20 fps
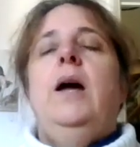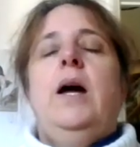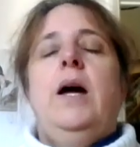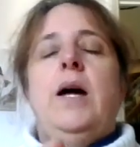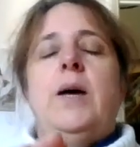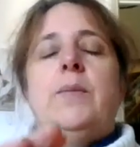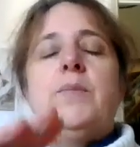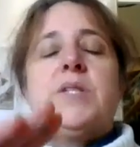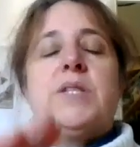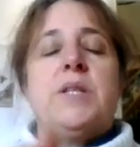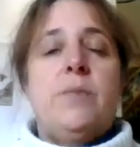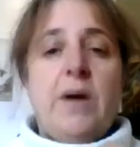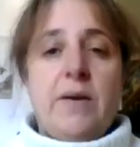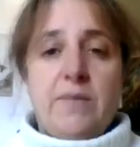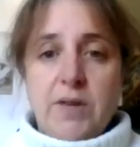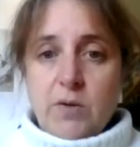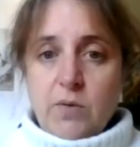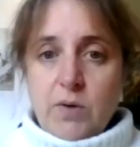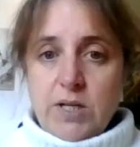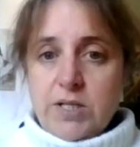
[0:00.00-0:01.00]
Some
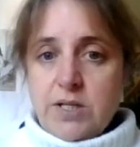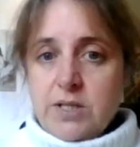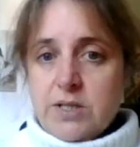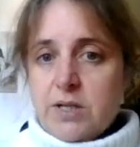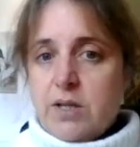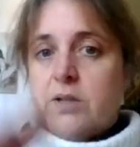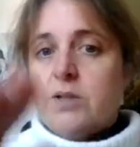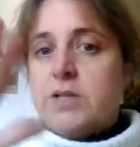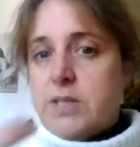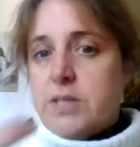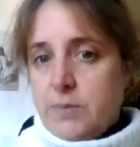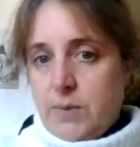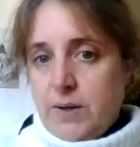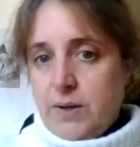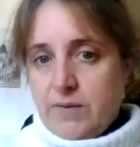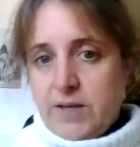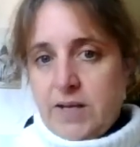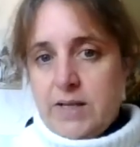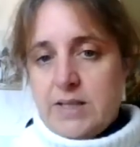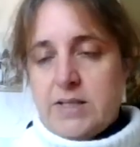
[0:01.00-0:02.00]
have the questions on, some
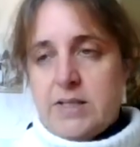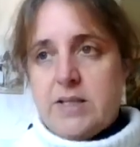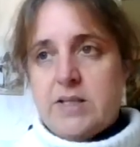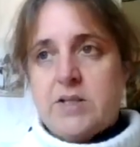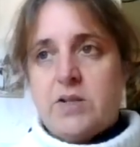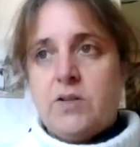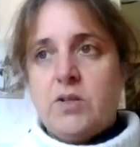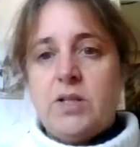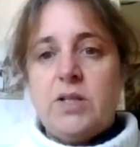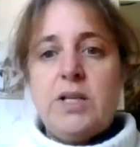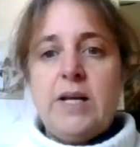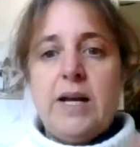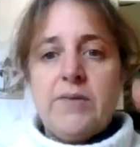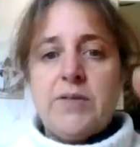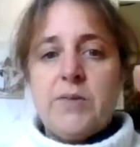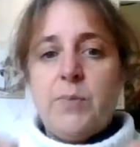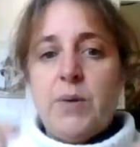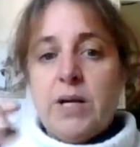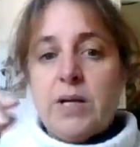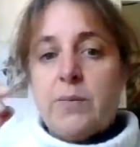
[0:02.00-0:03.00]
have the answers on, and you
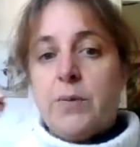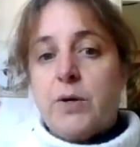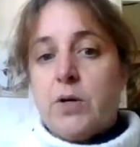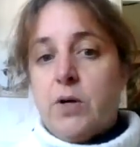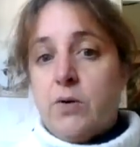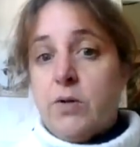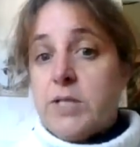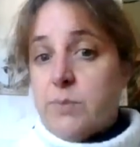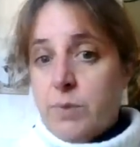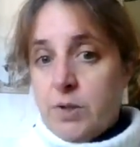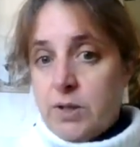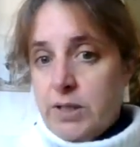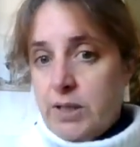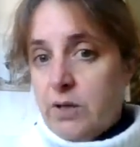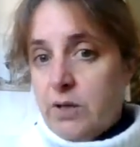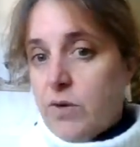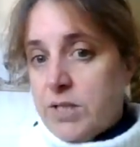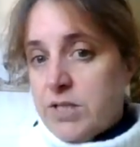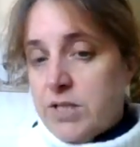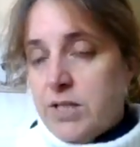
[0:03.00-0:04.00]
have to pick up a
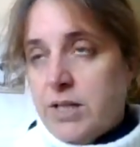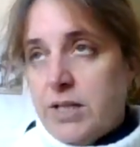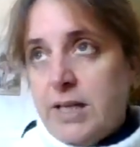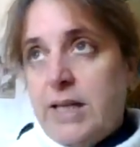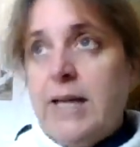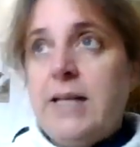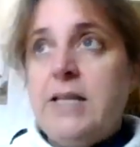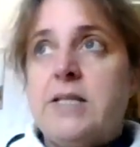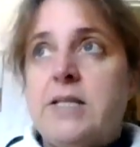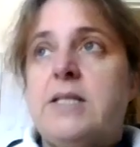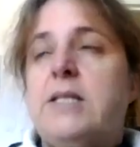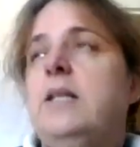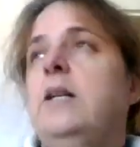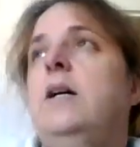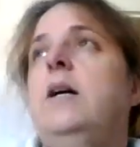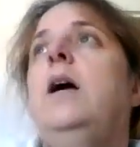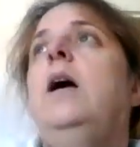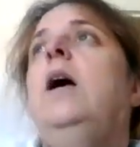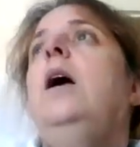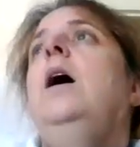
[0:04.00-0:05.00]
corresponding question and answer.